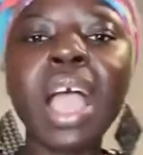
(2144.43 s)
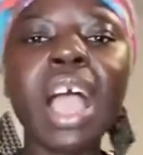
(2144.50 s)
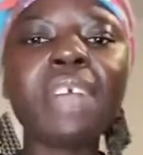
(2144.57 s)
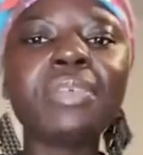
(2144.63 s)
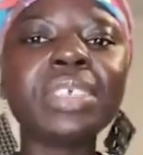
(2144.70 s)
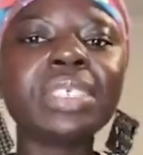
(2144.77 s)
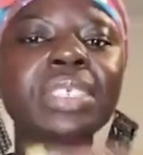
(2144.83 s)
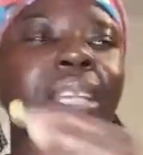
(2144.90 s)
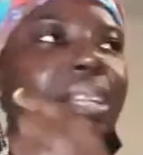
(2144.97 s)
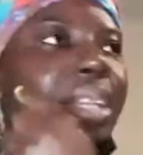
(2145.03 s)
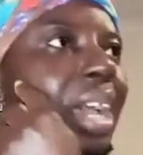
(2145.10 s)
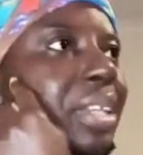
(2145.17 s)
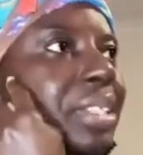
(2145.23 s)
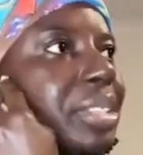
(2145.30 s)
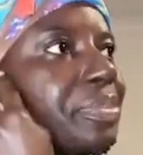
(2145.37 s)
I haven't said
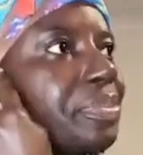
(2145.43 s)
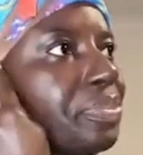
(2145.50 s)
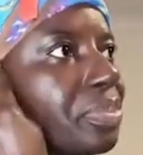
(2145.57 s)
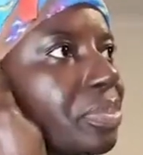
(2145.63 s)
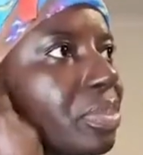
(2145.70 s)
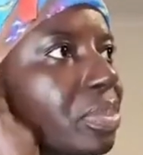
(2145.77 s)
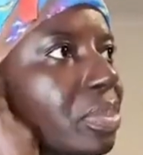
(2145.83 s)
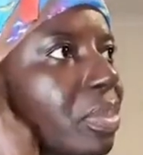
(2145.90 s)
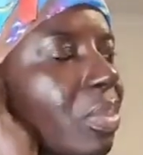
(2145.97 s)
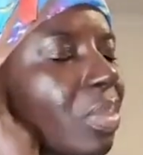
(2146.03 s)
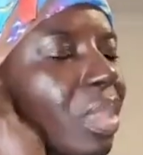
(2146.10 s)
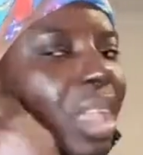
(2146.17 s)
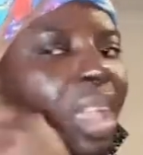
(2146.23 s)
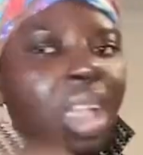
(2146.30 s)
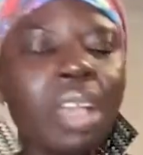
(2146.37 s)
that.
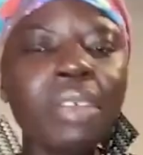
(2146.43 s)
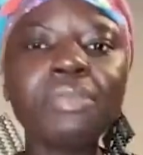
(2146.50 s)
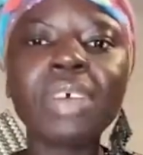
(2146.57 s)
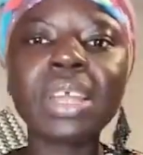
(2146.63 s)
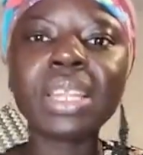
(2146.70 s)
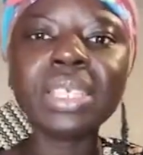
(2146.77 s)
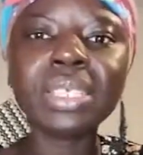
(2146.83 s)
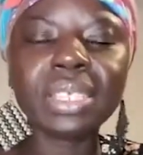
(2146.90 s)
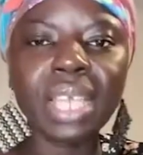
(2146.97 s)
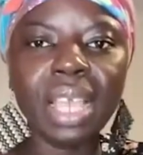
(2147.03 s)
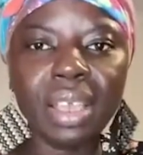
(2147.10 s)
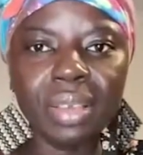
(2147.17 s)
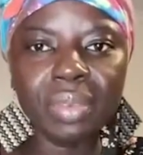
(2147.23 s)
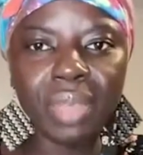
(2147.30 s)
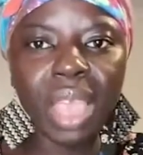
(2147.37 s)

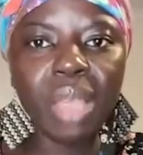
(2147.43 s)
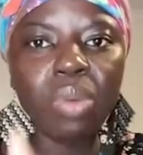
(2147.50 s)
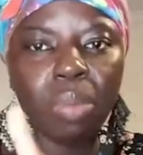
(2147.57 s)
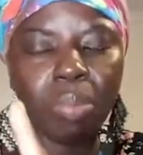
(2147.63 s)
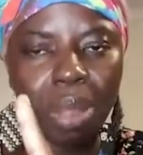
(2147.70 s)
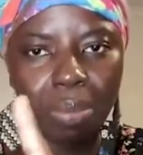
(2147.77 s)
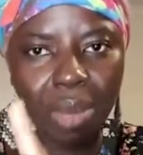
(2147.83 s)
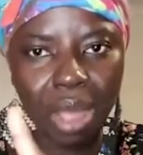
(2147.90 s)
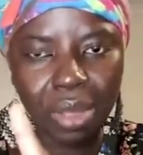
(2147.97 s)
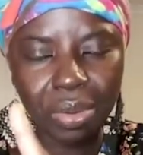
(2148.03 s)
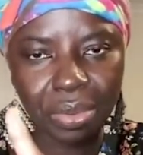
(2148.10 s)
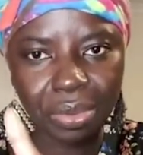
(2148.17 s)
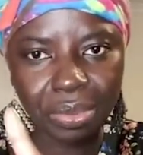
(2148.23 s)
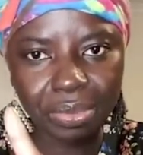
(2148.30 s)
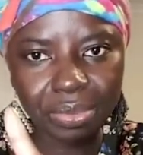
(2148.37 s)
Vanessa ewo baba
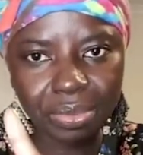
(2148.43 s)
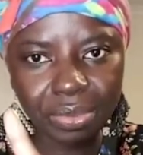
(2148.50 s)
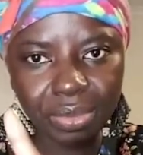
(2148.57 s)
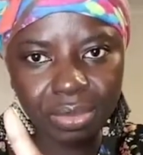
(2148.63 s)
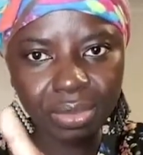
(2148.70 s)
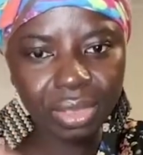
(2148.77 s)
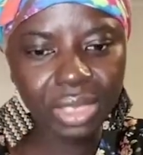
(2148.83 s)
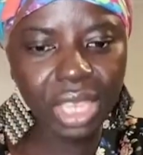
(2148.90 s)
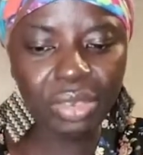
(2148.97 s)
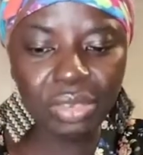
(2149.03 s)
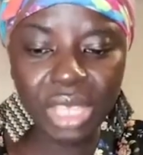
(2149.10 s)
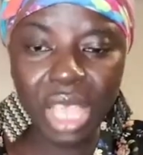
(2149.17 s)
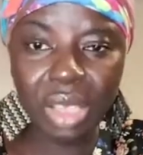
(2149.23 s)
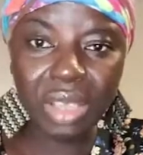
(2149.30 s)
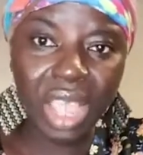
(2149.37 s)
ako.
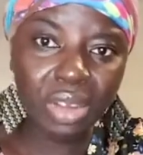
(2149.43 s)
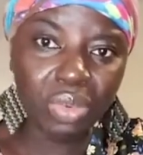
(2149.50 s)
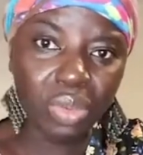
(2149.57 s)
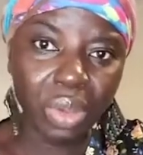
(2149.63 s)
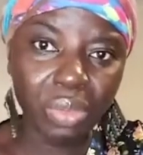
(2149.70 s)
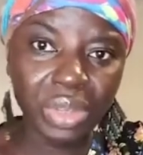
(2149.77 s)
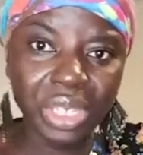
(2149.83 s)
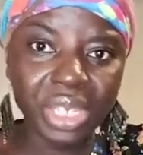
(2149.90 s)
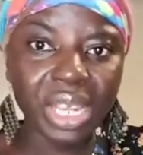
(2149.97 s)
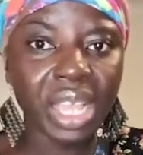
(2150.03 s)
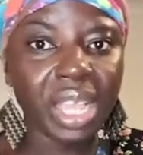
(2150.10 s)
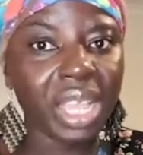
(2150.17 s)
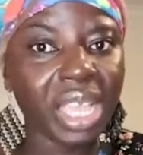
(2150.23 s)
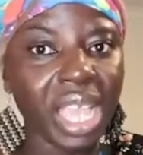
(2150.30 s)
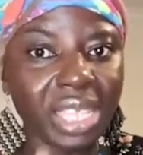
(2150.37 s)
Ye kan wo within
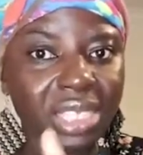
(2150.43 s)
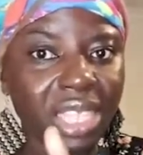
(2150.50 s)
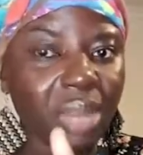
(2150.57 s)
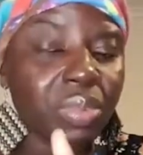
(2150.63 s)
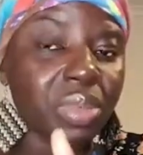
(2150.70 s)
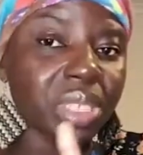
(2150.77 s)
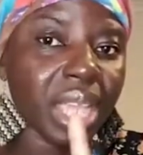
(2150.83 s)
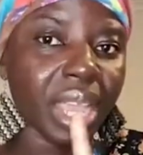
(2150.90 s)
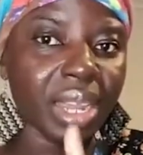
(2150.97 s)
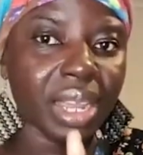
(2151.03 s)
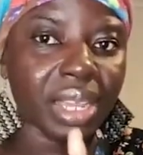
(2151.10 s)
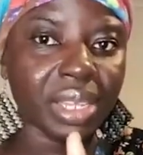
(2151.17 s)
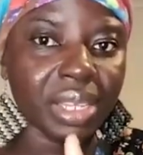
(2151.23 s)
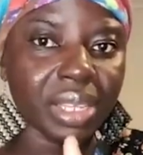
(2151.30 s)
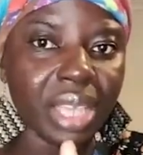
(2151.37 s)
a guy, ye tia bochi I
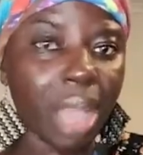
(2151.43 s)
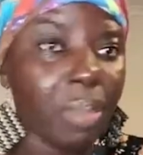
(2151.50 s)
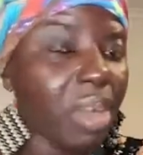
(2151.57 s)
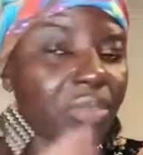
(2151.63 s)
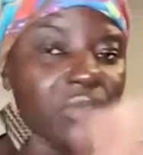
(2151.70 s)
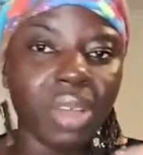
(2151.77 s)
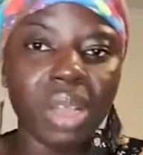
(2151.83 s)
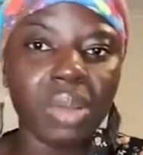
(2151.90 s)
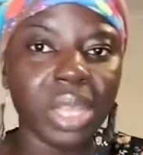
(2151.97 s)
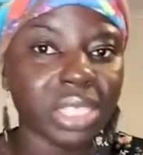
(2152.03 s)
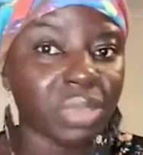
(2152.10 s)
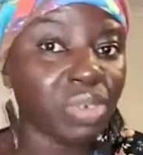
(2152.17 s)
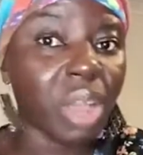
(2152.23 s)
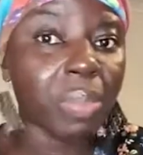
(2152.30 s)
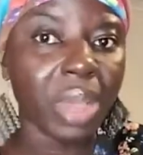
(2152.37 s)
lucky. I'm not for
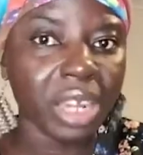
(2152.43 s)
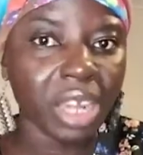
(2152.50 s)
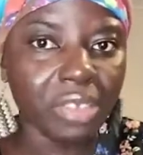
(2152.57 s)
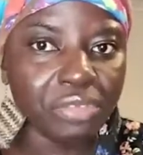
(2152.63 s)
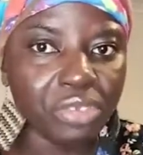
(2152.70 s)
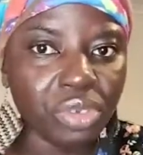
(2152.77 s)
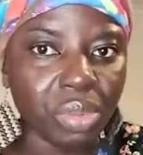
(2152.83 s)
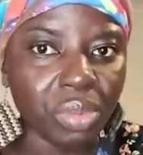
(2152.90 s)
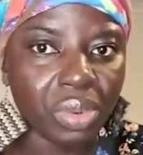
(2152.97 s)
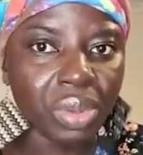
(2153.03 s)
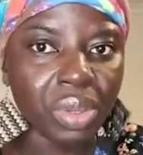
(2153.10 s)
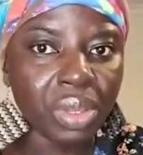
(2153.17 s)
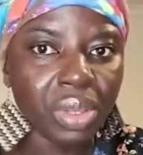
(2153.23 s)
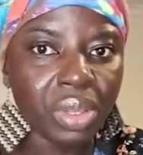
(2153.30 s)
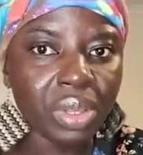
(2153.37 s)
as a grappa na few mo.
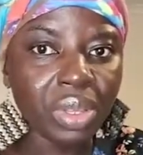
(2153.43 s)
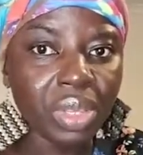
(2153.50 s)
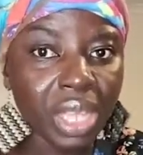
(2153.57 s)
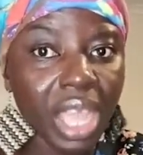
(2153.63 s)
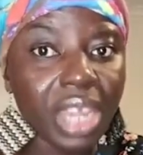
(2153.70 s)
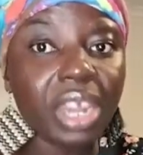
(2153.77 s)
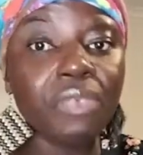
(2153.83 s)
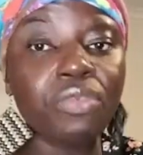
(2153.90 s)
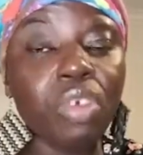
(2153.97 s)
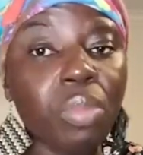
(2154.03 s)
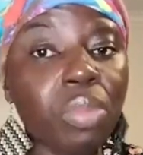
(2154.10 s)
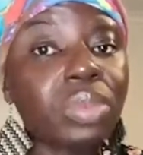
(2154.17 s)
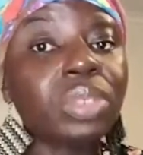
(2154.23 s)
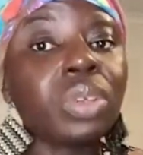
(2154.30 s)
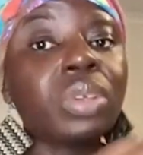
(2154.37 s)
Ghana for
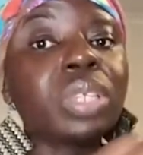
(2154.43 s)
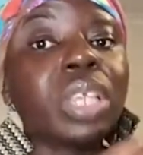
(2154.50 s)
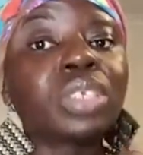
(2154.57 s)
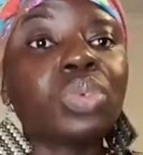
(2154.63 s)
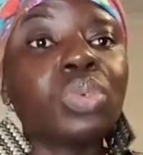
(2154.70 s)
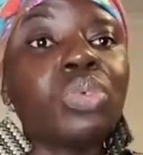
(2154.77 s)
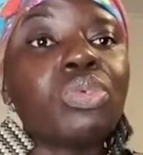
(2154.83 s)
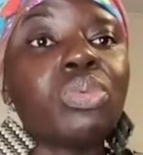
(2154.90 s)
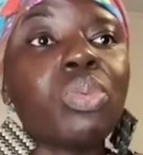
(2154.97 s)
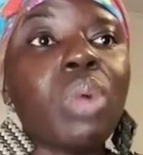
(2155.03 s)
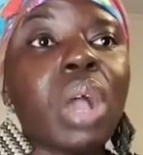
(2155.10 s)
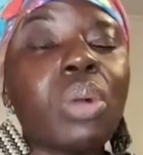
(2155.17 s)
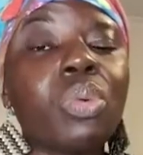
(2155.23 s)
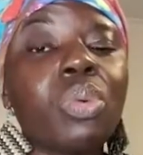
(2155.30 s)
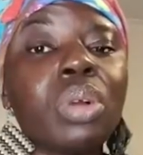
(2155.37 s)
mu yes
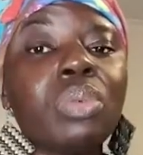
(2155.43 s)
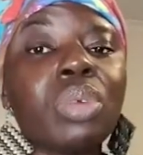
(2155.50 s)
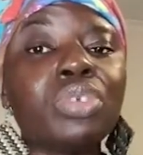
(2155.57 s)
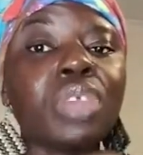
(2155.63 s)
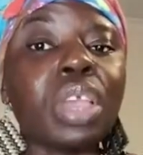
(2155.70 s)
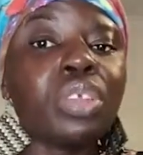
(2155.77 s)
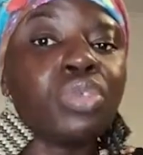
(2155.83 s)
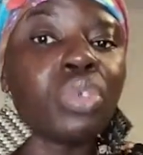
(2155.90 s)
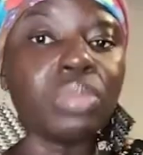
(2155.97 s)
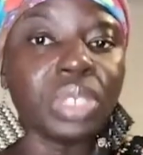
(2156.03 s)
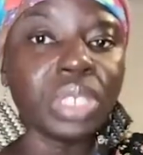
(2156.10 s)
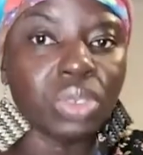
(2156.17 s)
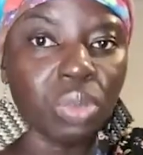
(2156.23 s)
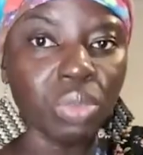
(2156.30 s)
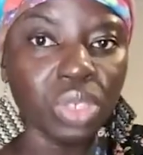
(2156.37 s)
what do you know
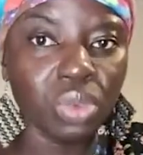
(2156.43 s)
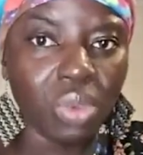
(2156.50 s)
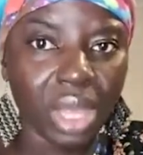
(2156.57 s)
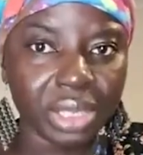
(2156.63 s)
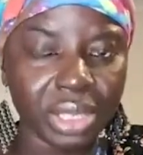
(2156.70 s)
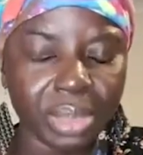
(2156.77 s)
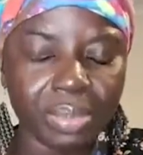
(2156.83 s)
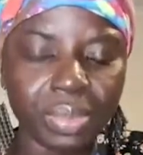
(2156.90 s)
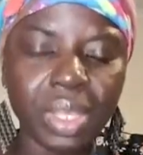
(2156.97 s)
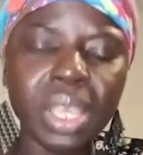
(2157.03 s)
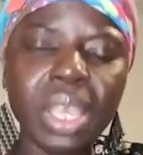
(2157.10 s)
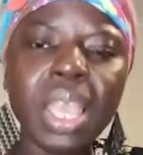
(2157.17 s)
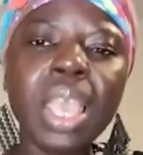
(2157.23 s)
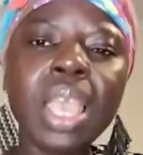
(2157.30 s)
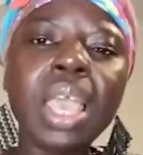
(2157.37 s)
mundi umudu asem.
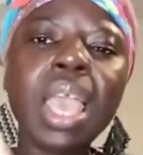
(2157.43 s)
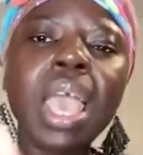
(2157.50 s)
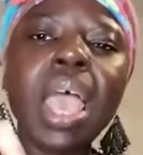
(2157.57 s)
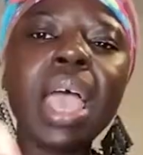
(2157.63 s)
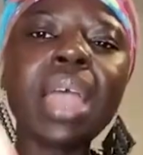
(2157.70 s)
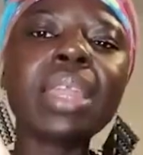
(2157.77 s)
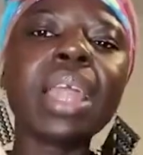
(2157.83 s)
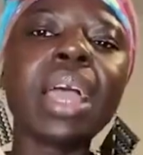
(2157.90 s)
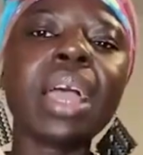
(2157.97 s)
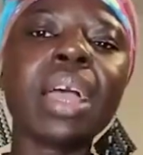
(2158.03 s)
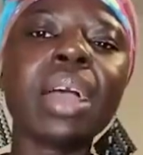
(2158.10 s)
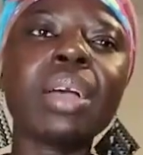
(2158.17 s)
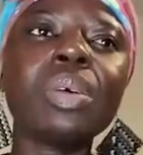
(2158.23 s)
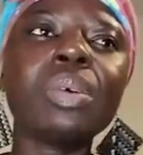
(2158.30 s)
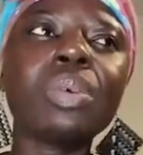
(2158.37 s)

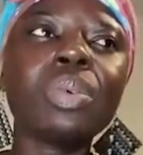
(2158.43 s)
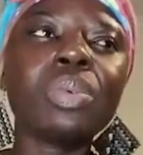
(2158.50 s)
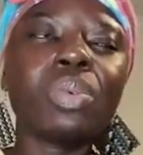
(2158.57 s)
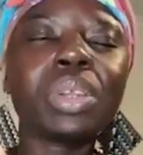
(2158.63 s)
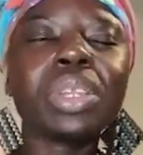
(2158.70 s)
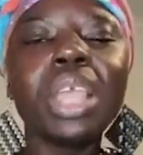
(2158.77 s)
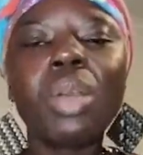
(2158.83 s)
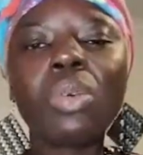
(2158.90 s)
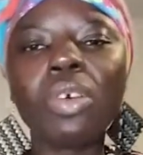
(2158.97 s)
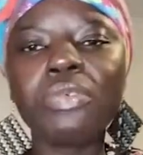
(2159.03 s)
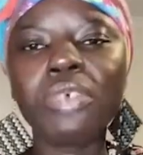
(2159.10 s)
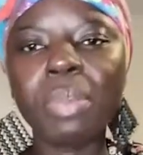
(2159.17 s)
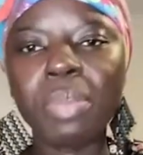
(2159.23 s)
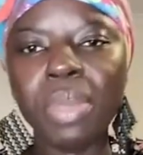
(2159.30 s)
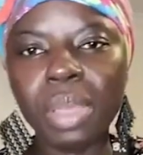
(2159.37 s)
Ana wode
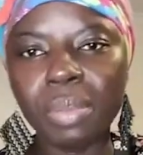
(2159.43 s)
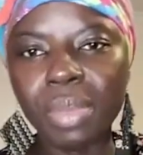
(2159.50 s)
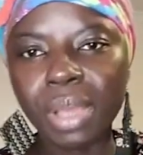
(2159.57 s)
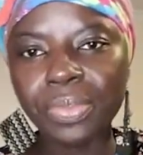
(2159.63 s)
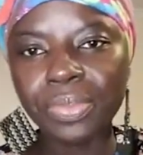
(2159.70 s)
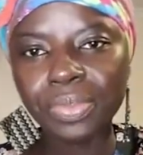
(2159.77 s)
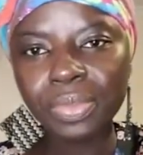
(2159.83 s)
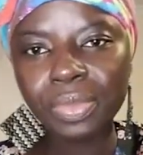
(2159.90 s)
akofa bema